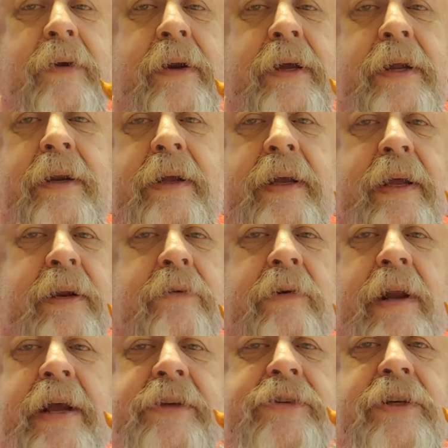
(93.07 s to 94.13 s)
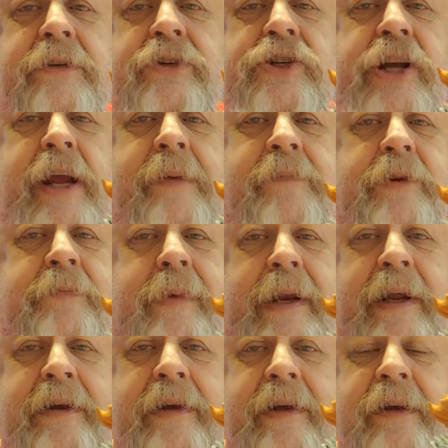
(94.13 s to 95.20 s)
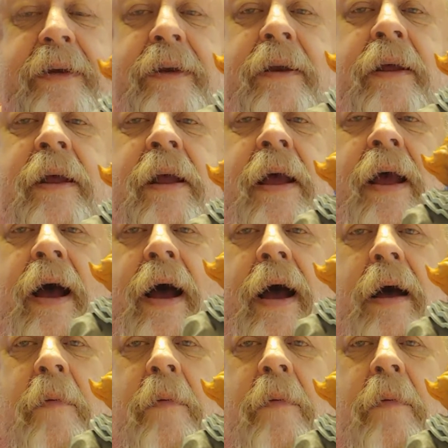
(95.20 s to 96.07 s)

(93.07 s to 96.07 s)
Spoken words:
in and get it nice and shaped, but I didn't. I